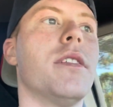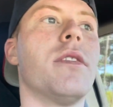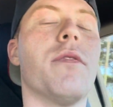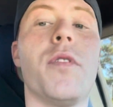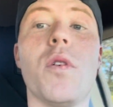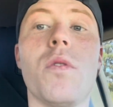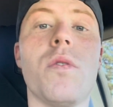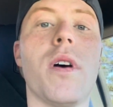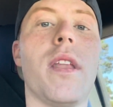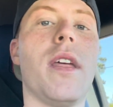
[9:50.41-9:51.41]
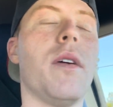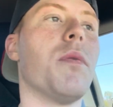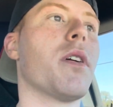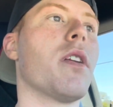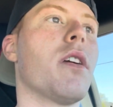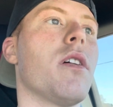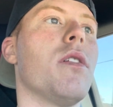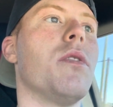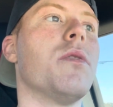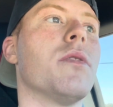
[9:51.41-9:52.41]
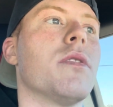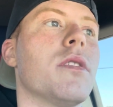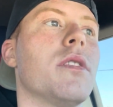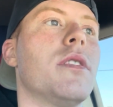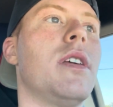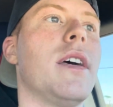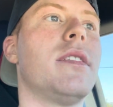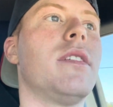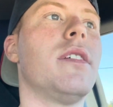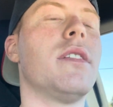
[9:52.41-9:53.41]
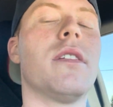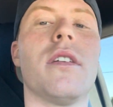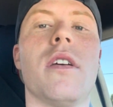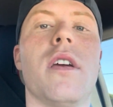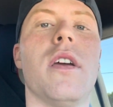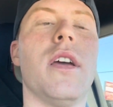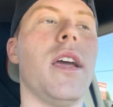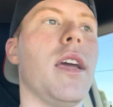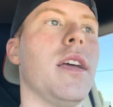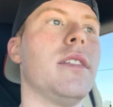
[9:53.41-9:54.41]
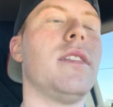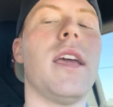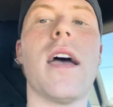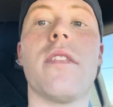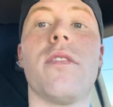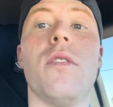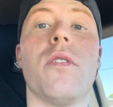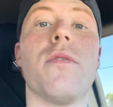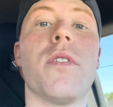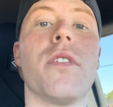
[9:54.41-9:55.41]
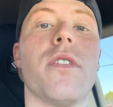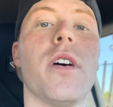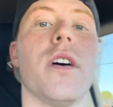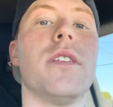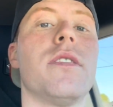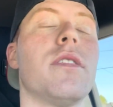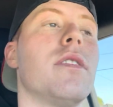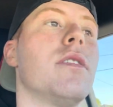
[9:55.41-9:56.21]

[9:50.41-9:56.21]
some fuel, and then we're gonna go test it and see how this new converter does.